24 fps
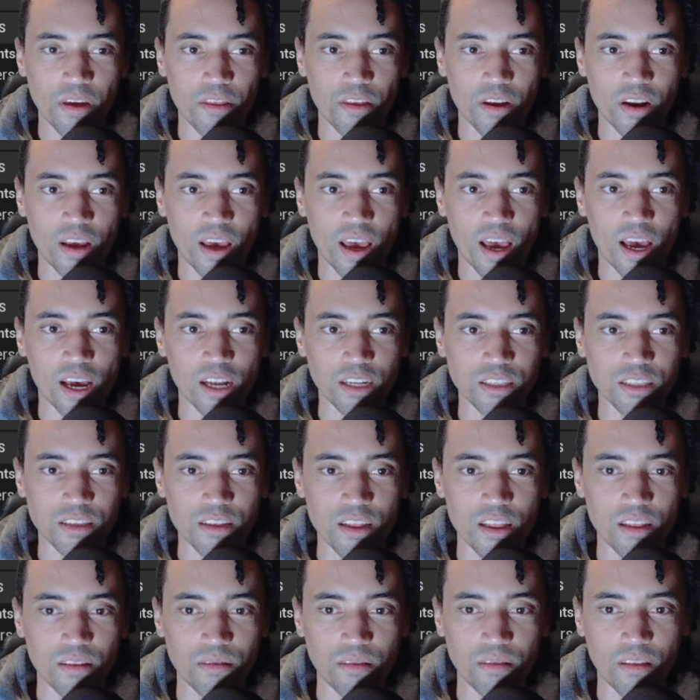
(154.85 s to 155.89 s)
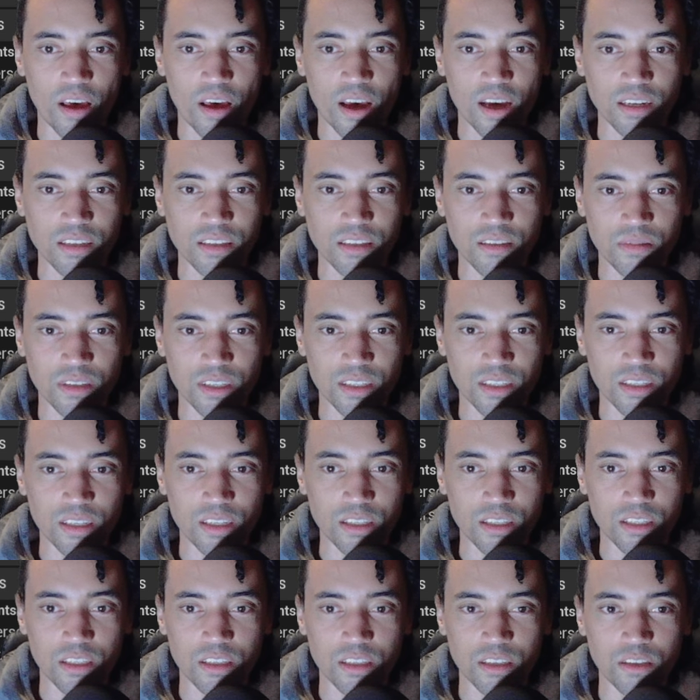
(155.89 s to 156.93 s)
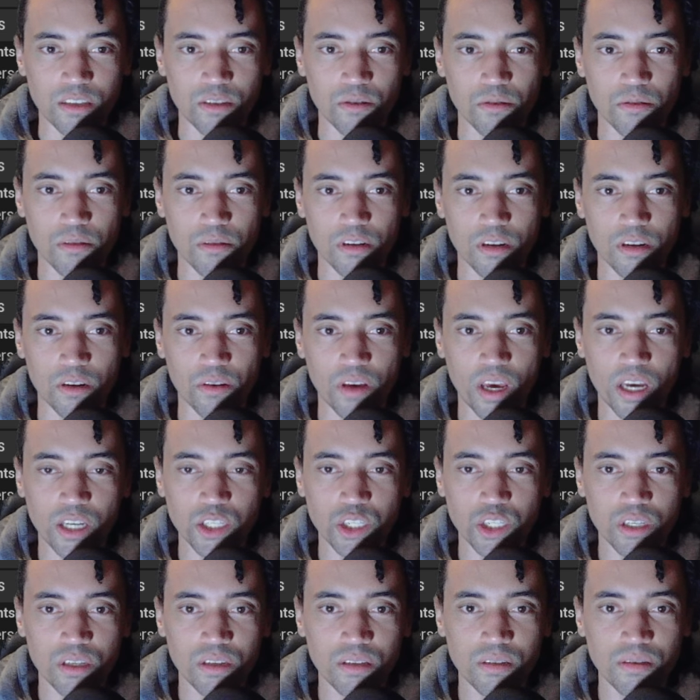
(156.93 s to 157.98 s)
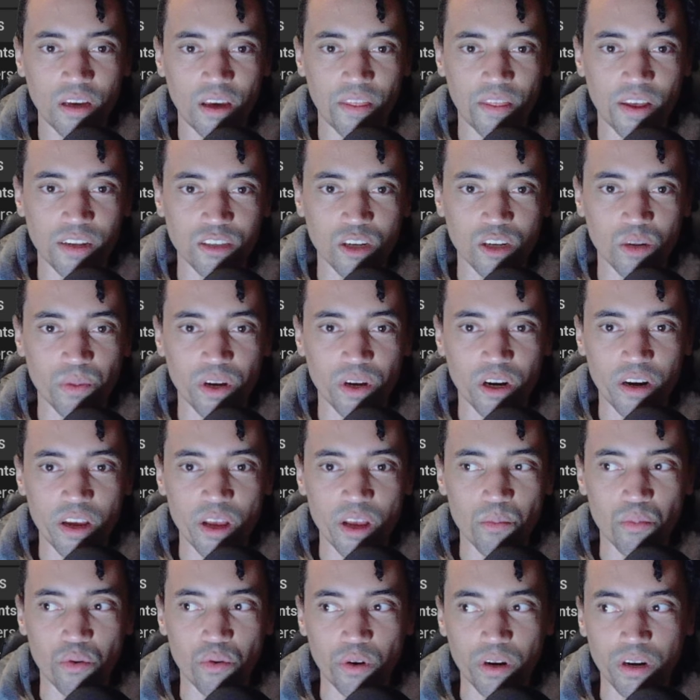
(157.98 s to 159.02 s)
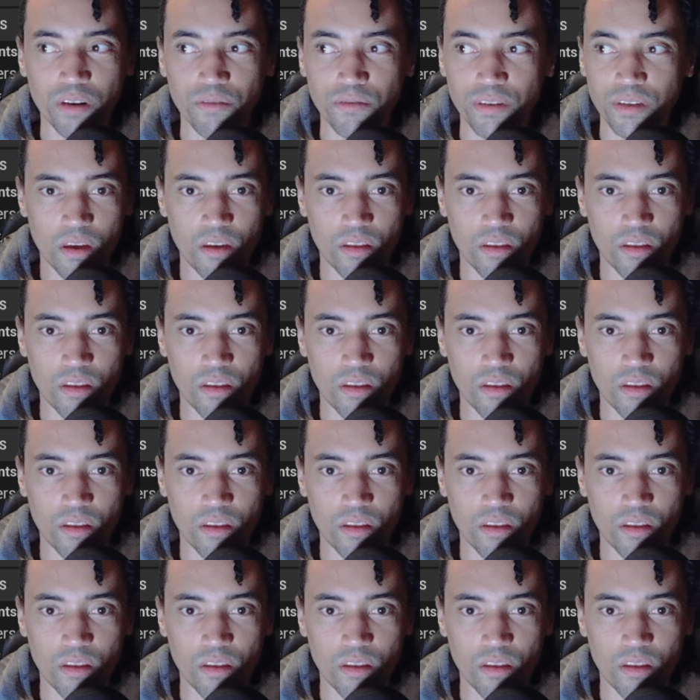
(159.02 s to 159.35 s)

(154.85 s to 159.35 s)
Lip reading: And then it adds that distance to the location, and that's going to be our endpoint of it.